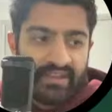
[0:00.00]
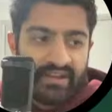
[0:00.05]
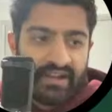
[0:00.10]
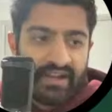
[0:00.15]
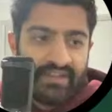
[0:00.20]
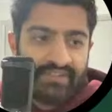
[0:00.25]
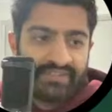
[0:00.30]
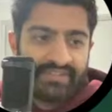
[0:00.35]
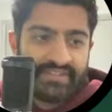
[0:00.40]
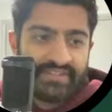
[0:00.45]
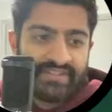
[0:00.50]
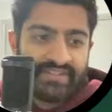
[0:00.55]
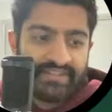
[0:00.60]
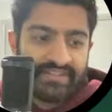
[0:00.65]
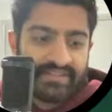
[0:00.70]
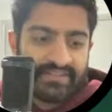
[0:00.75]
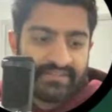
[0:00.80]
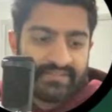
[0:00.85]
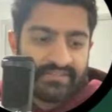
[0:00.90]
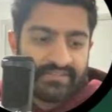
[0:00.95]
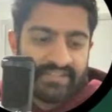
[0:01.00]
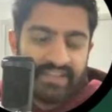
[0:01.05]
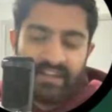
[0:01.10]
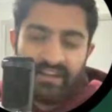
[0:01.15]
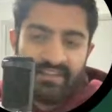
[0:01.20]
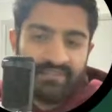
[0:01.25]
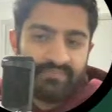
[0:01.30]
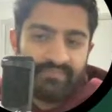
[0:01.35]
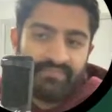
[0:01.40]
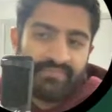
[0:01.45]

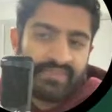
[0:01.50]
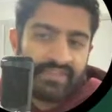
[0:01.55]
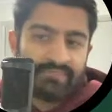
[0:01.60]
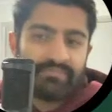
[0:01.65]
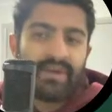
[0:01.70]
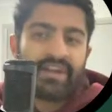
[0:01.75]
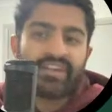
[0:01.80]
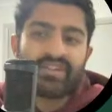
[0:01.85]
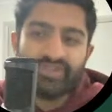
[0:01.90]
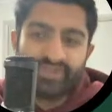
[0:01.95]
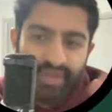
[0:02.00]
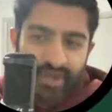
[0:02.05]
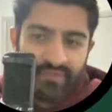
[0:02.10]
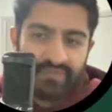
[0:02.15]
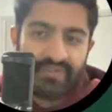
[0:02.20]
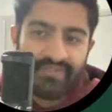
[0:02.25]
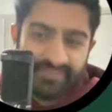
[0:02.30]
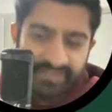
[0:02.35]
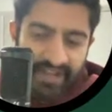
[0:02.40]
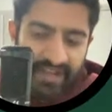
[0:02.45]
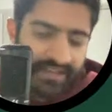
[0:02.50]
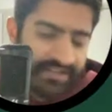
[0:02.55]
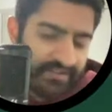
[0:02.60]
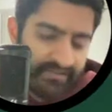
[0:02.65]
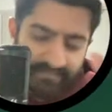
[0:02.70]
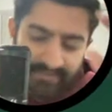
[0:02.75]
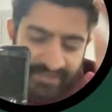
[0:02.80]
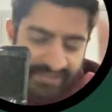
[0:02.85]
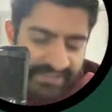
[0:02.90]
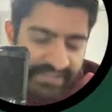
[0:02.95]
My conservative side
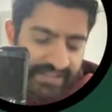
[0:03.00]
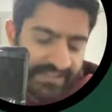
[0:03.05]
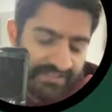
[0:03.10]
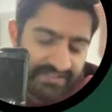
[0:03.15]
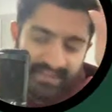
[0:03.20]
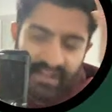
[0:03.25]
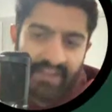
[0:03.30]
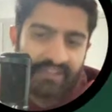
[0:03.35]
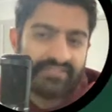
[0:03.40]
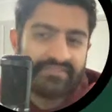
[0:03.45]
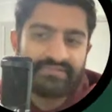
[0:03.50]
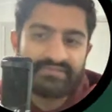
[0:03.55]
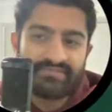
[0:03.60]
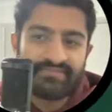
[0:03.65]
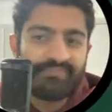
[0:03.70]
of me says I